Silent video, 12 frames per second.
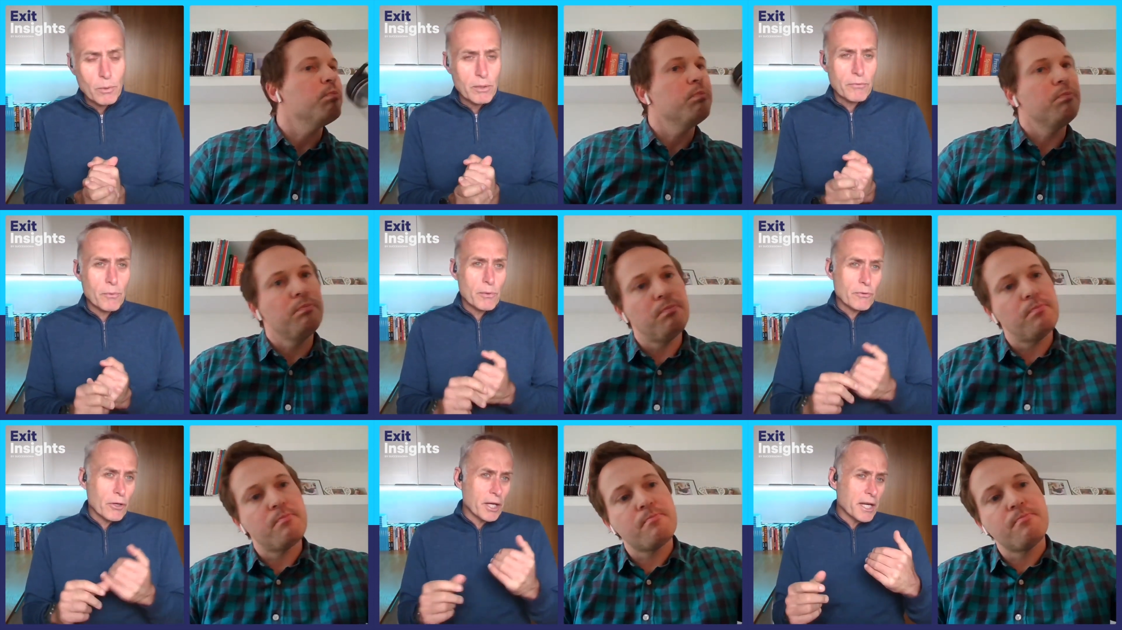Speaker 1: We've
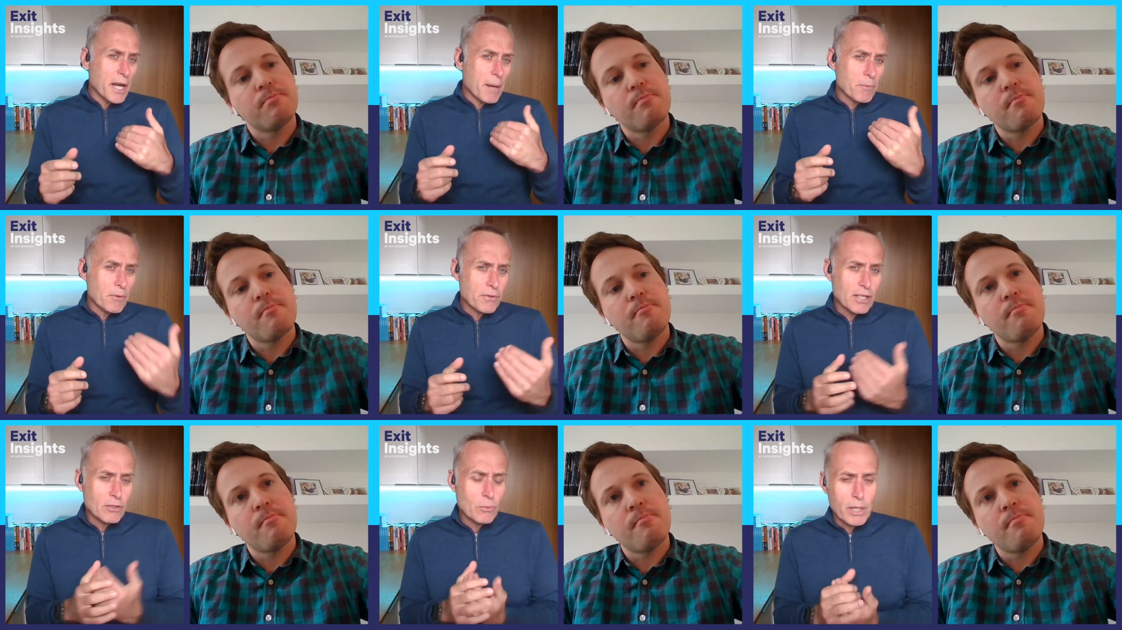we've got a number of
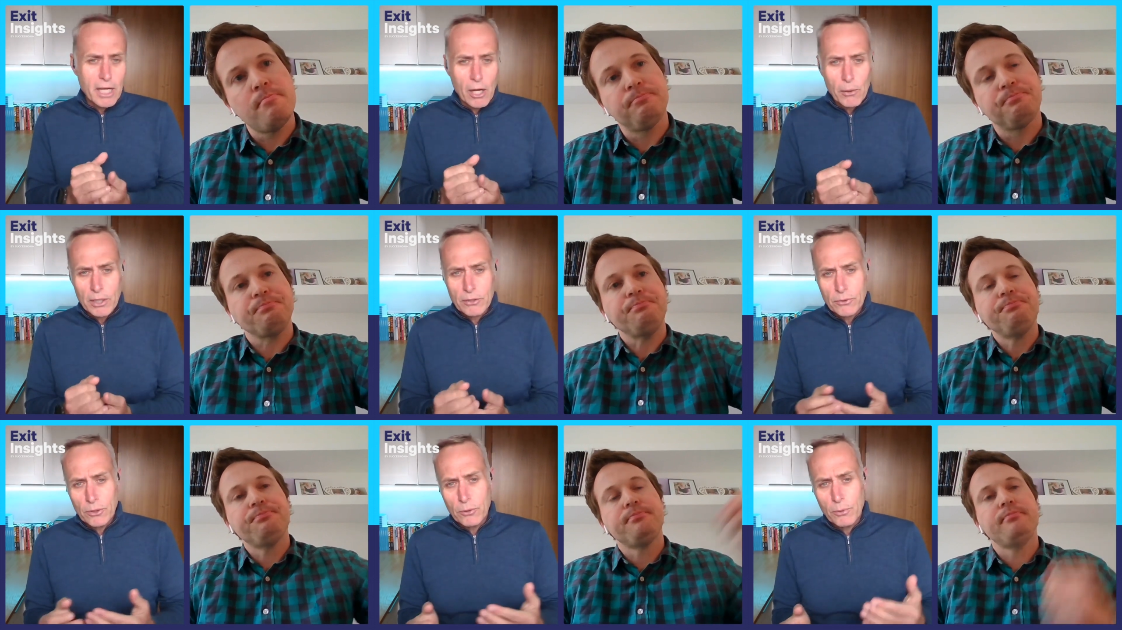things we're going
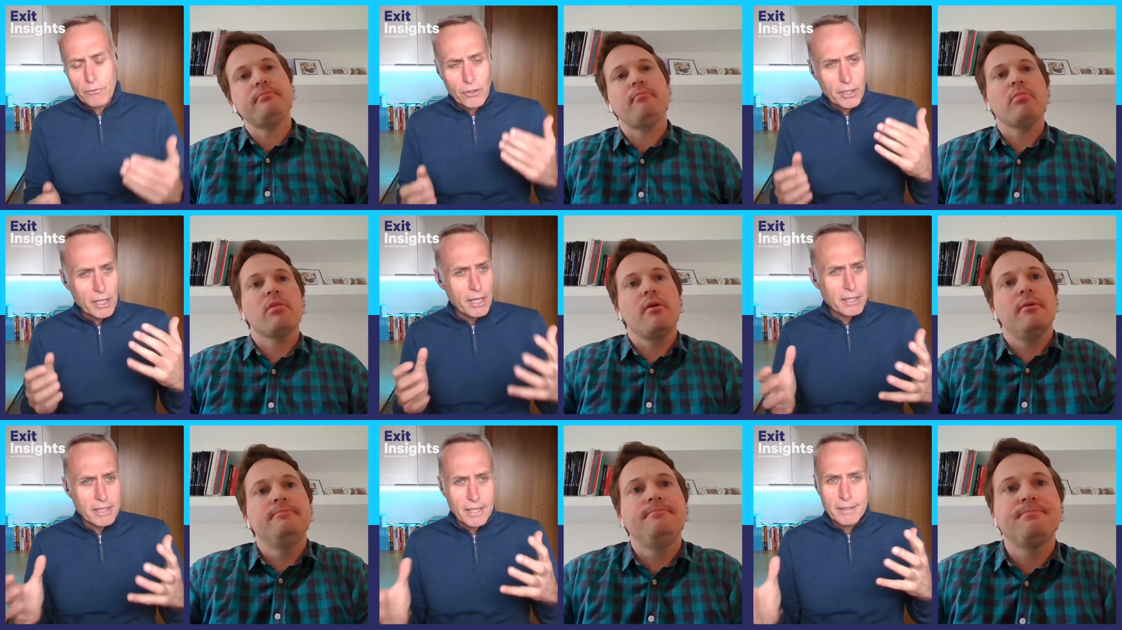through. We've got
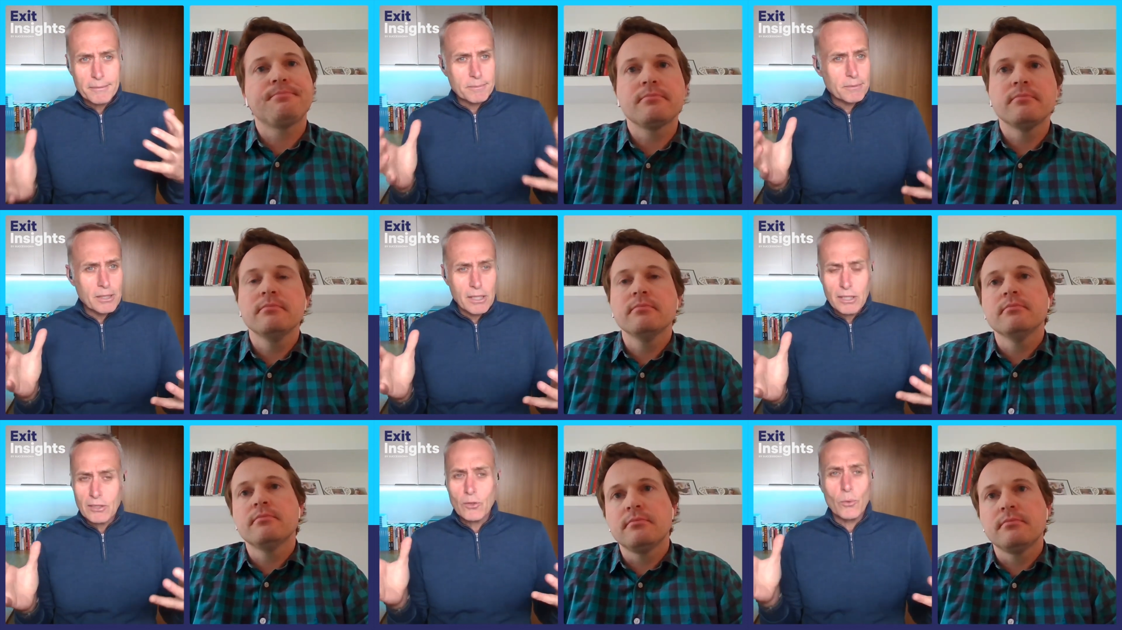a you know,
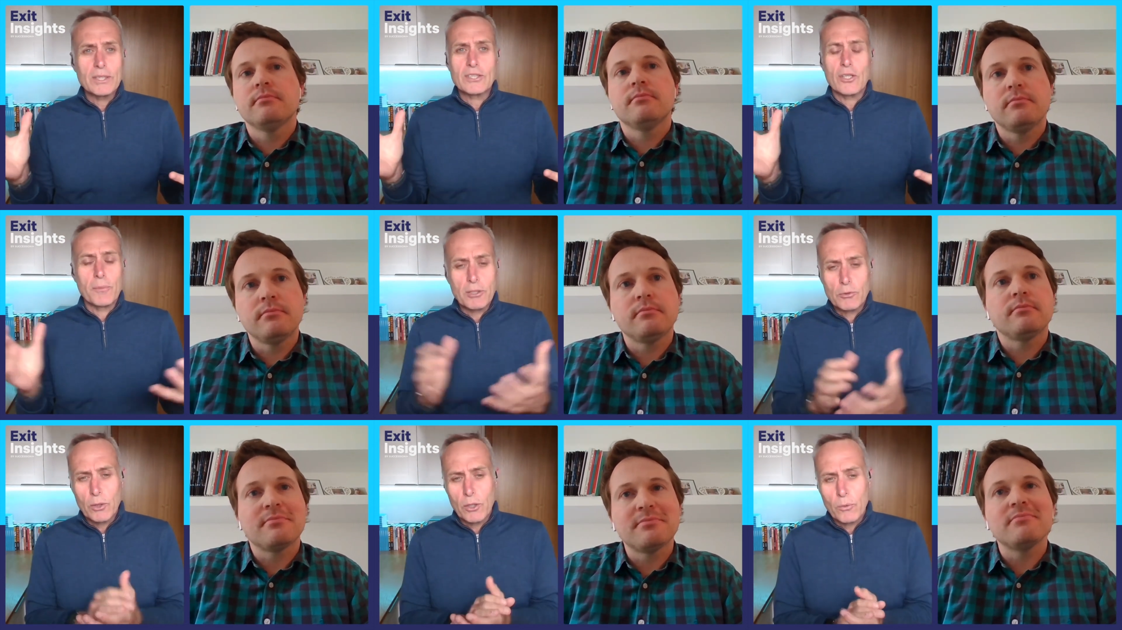there's always so
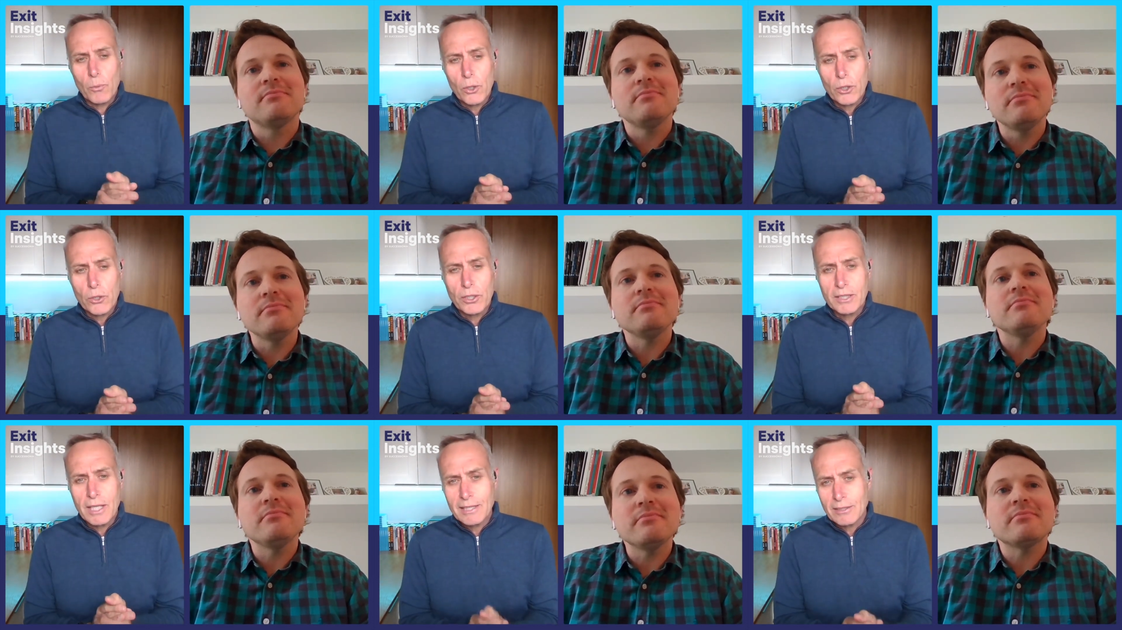much we've got to work on
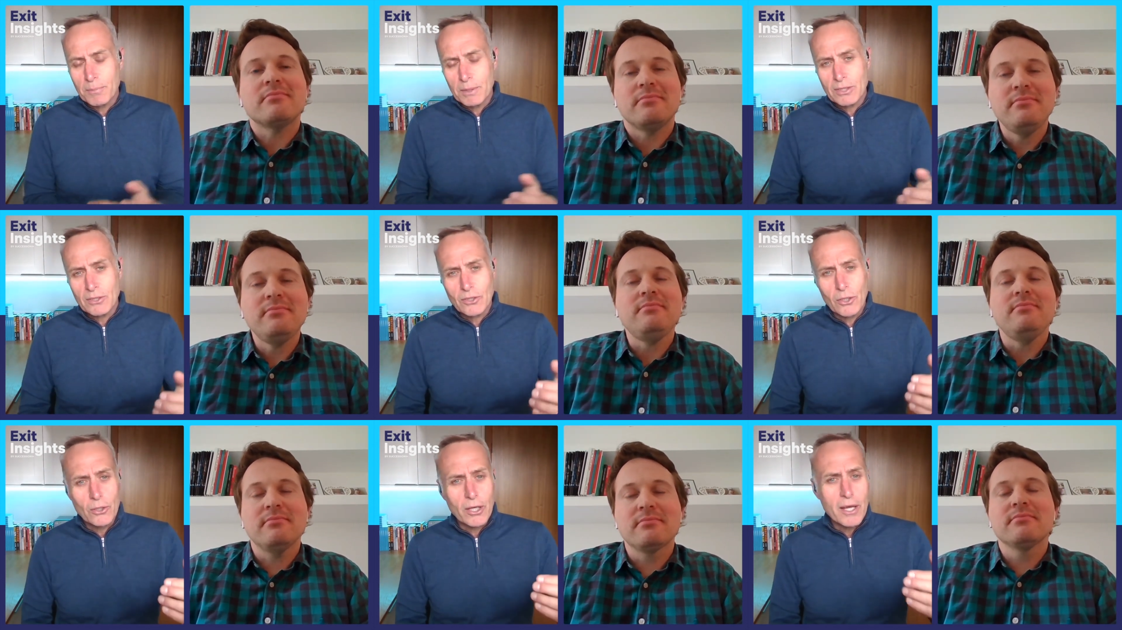as a
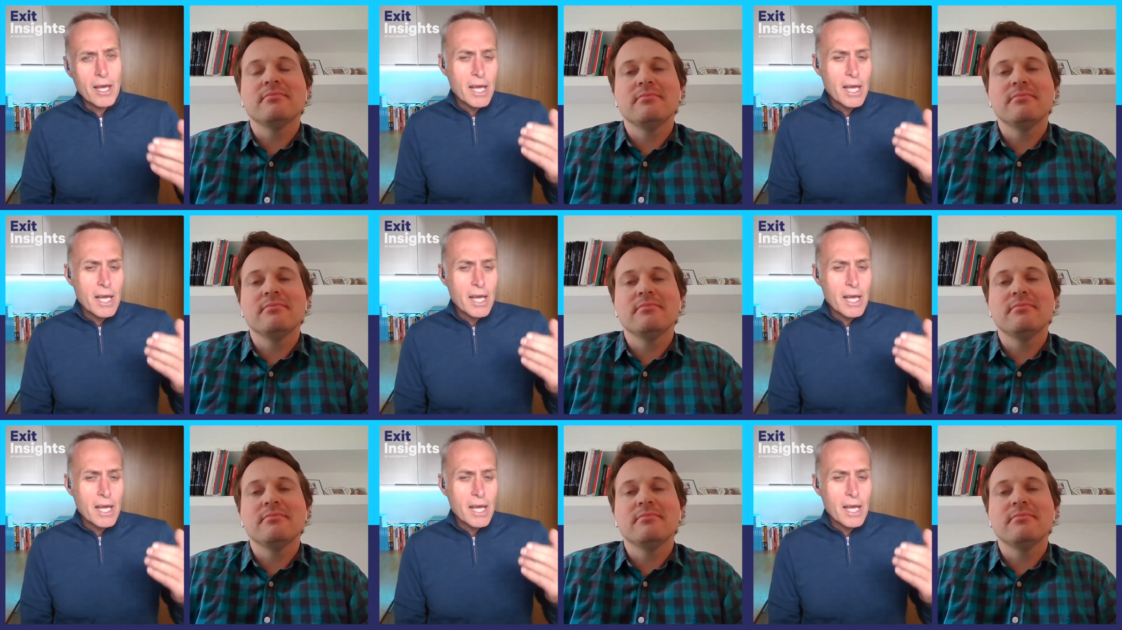business owner.